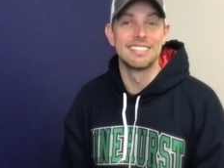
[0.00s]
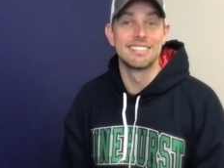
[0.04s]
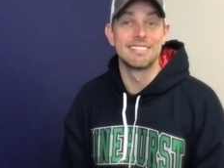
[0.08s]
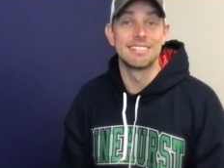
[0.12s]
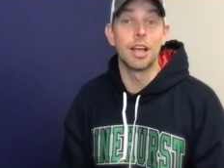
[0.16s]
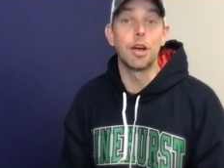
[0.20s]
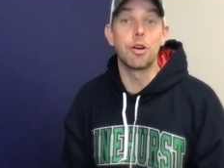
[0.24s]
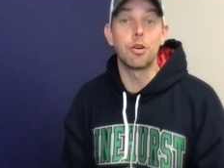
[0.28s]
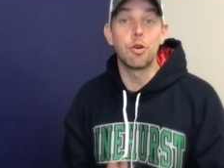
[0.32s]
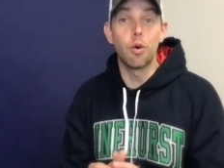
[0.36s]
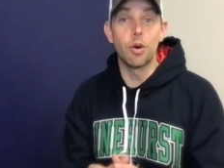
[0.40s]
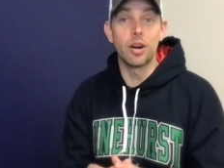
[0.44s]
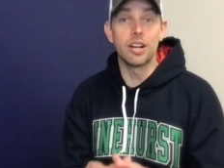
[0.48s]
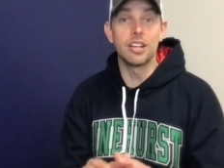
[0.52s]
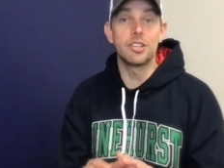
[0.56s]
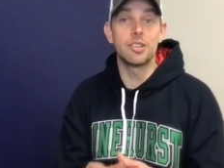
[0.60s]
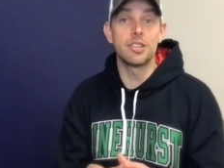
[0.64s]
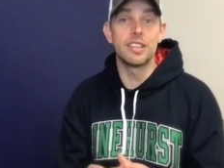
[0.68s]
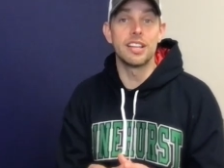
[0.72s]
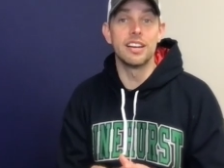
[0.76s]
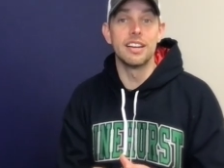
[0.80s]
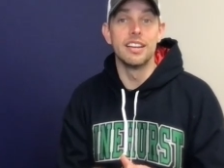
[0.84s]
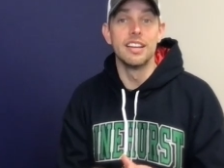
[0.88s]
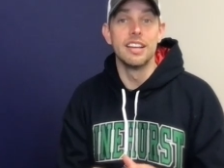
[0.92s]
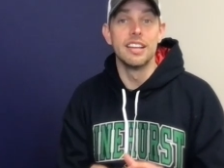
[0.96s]
According to
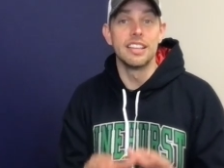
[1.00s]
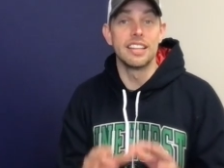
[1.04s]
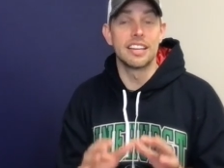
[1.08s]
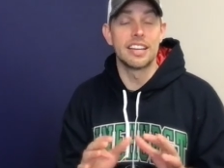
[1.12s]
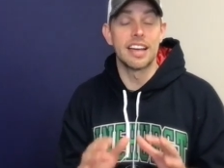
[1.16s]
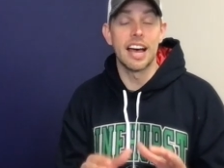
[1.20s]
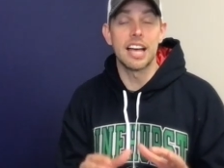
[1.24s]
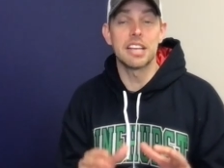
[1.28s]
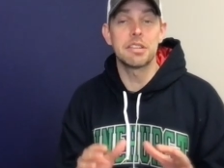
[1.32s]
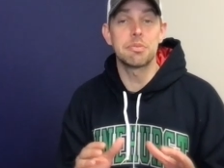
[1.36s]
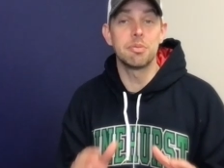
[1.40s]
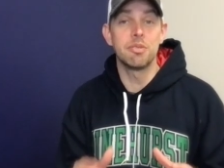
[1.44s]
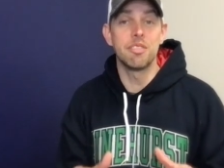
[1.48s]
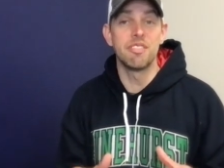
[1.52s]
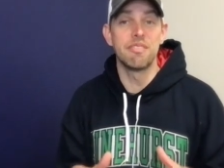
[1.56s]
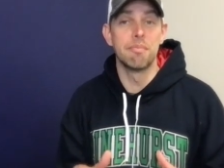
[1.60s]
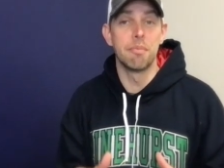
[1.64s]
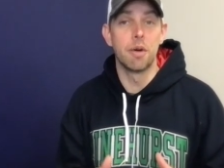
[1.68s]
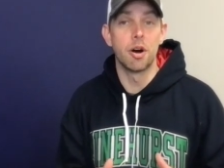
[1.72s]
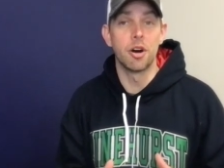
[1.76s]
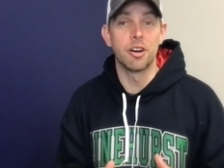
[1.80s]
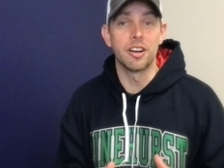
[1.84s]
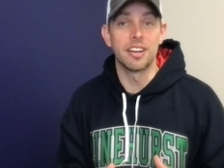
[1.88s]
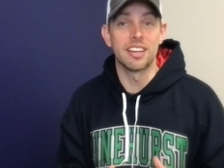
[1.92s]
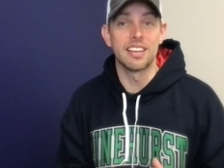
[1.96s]
the Gospel of
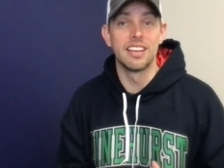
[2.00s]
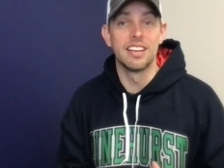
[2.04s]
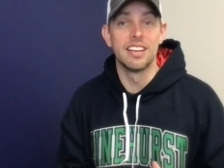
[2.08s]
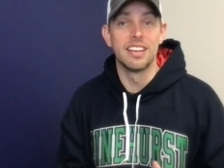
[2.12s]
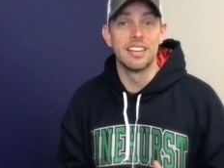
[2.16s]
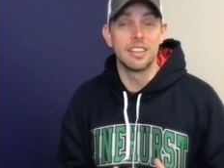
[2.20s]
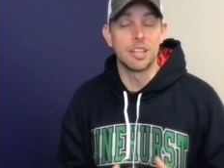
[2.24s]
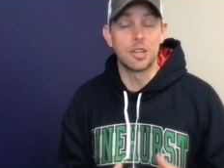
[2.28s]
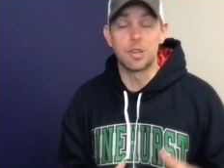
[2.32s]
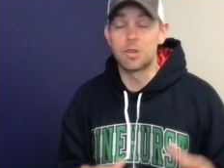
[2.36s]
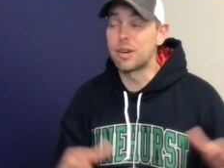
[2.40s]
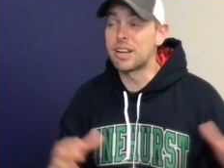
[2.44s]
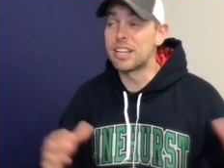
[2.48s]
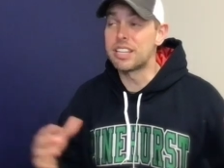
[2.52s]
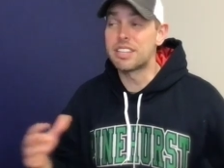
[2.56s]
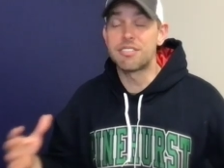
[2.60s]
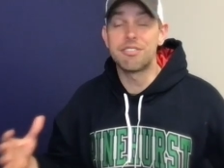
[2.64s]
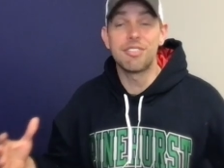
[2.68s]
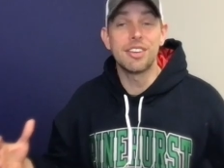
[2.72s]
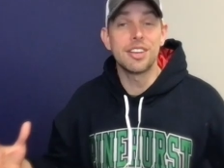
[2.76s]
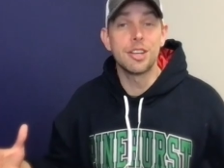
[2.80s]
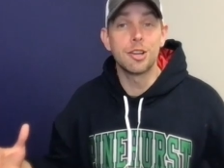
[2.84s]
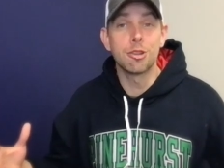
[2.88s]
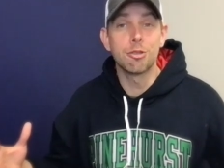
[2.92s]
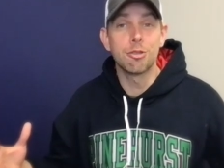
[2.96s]
Mark, the
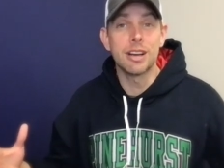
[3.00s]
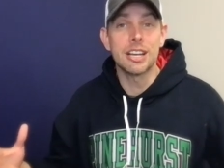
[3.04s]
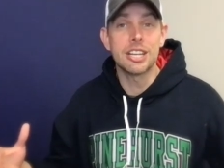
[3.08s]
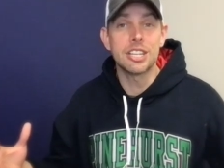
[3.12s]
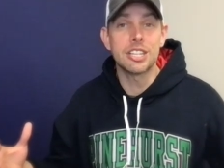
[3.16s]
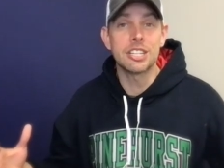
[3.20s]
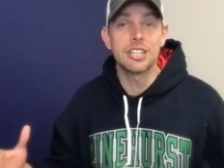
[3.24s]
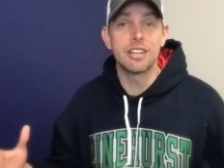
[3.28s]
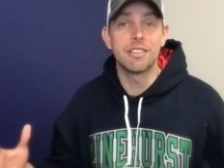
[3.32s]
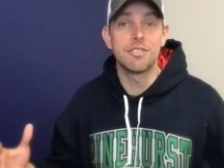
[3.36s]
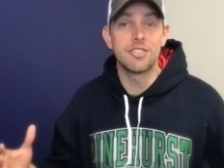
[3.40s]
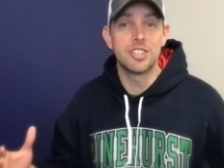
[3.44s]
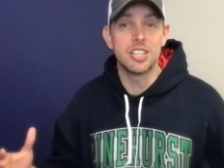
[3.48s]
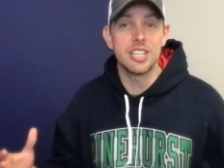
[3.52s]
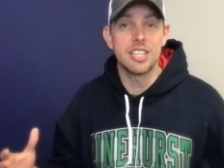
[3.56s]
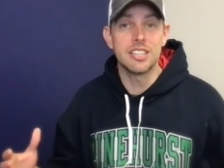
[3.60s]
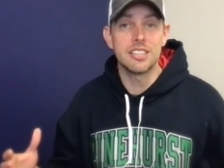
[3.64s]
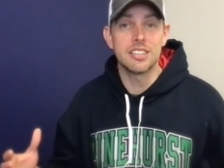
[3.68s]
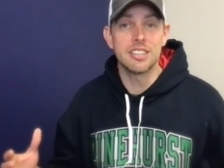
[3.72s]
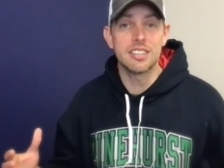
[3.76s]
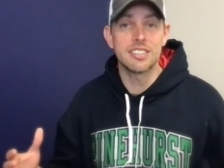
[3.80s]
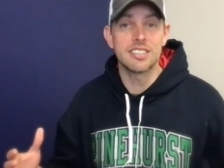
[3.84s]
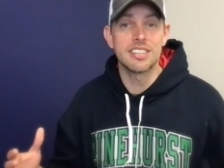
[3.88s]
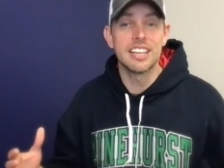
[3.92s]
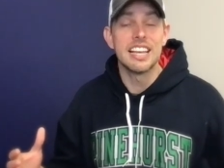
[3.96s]
transfiguration of
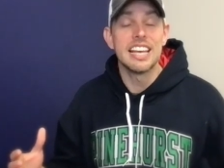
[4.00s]
Jesus,